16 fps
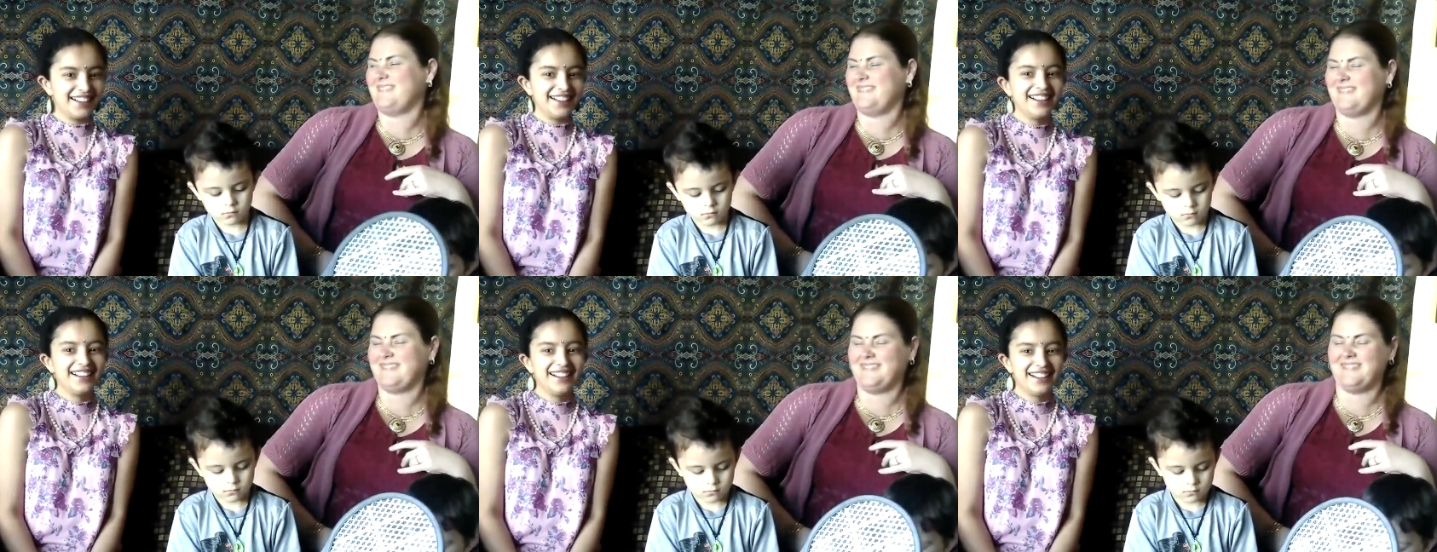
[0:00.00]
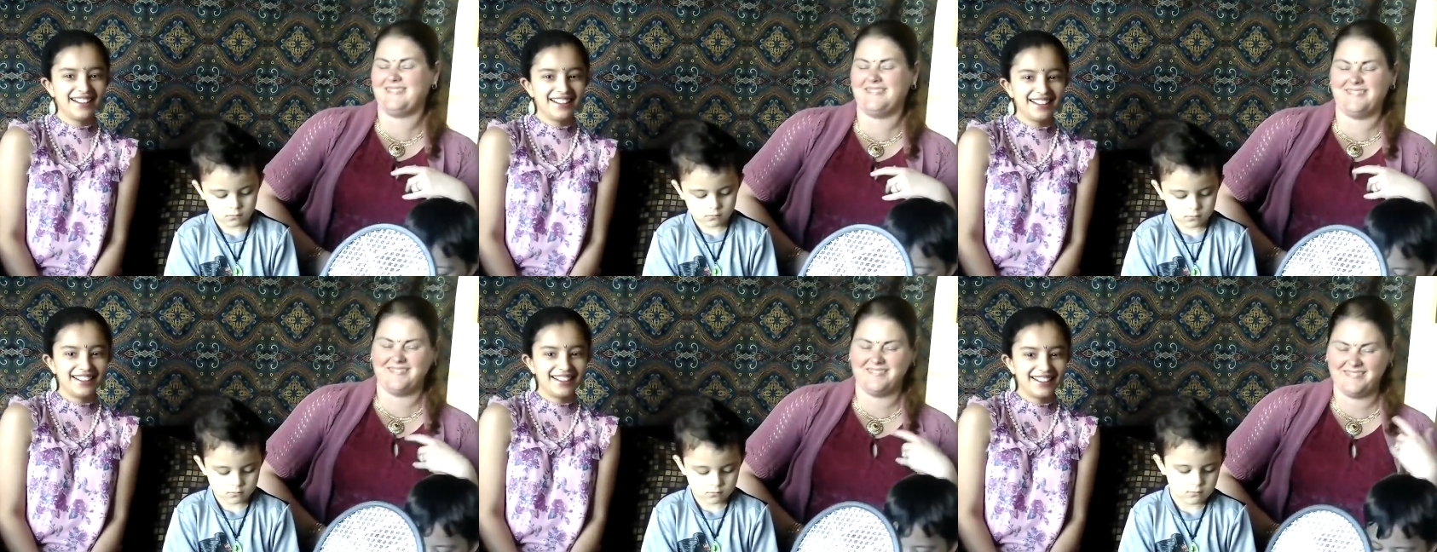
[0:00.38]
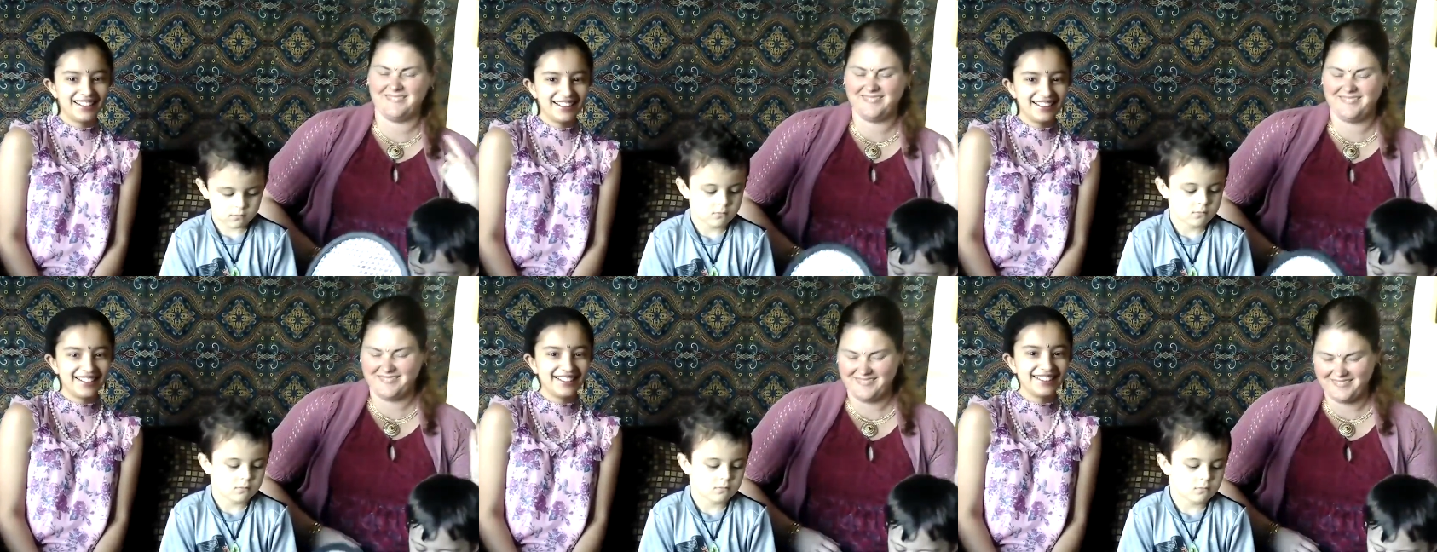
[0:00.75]

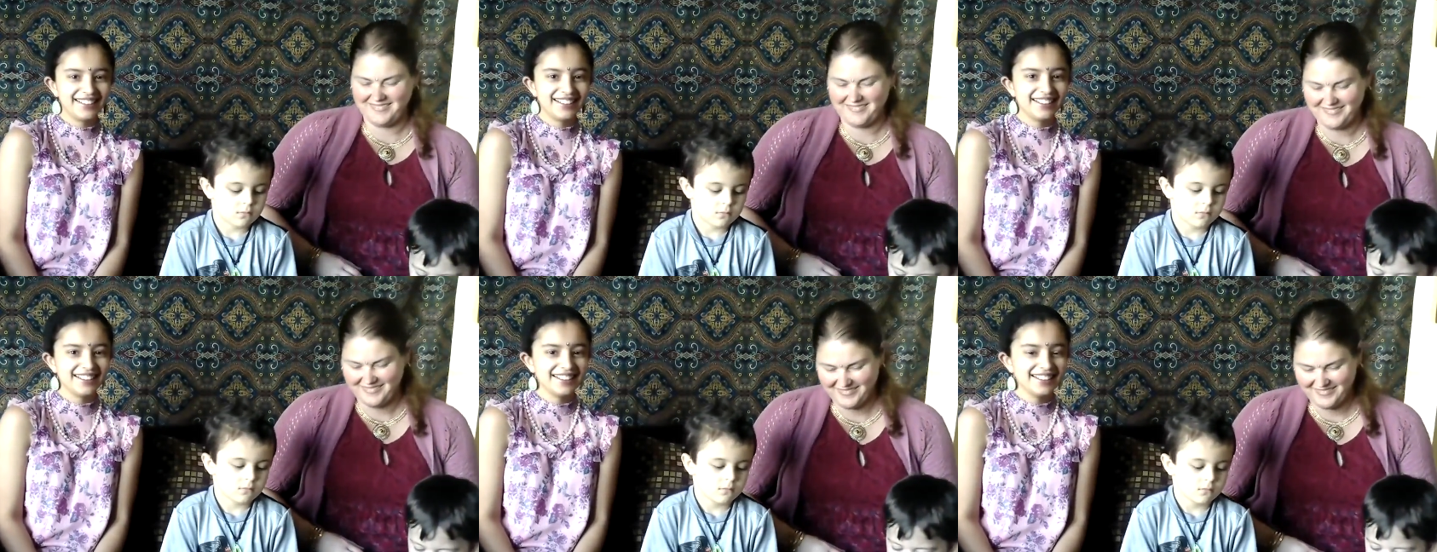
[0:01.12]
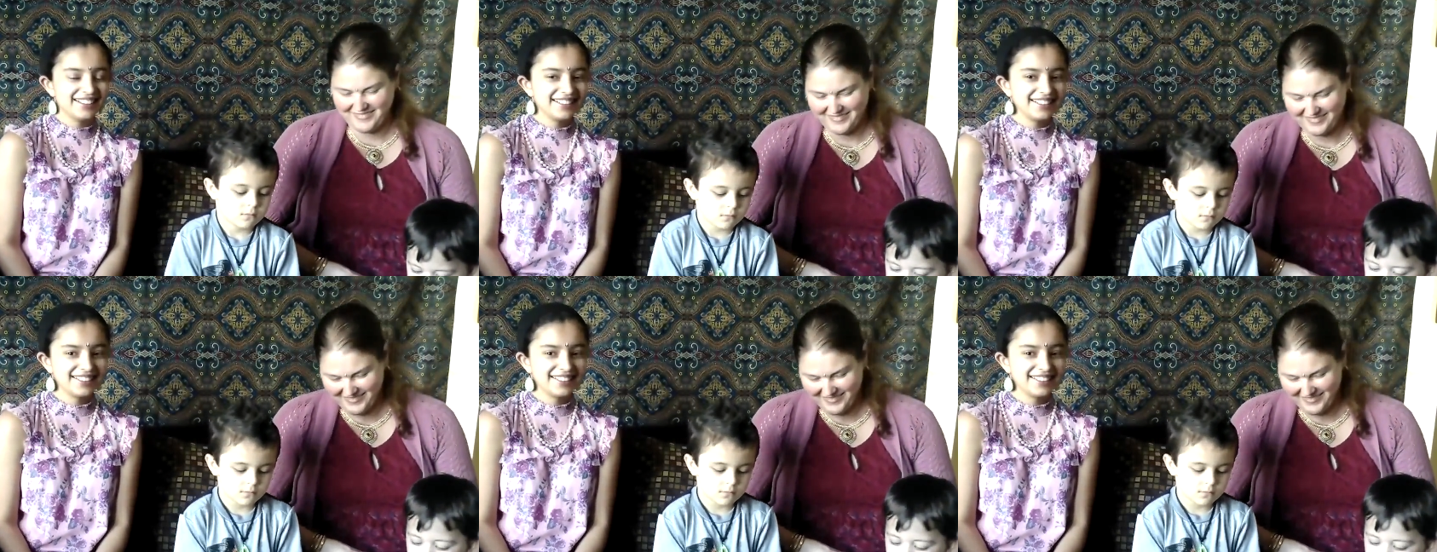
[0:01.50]
Nothing is said.